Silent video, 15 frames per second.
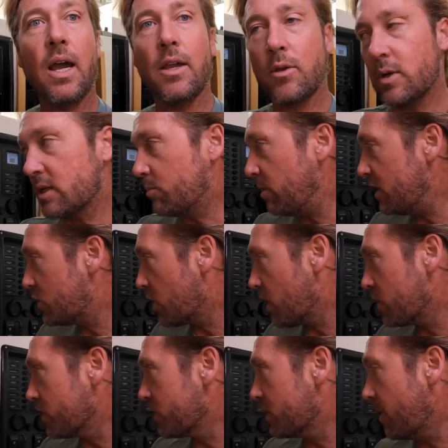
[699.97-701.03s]
Yeah, USB
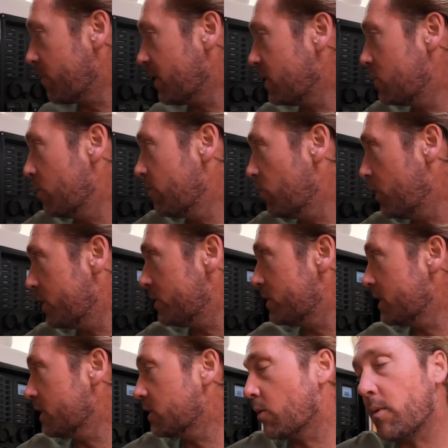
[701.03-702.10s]
charger or something to avoid
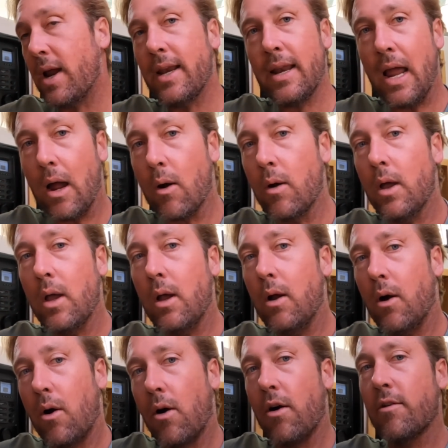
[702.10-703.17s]
using it. So right now,
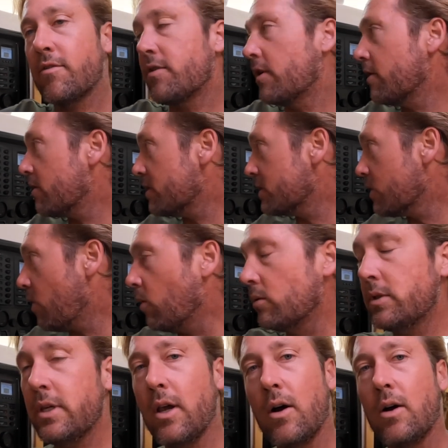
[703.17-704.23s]
our inverter is
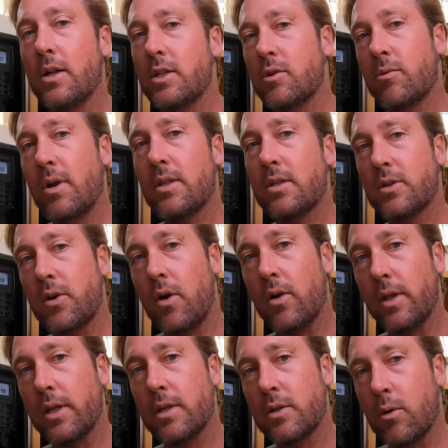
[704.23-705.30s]
only on to run Starlink.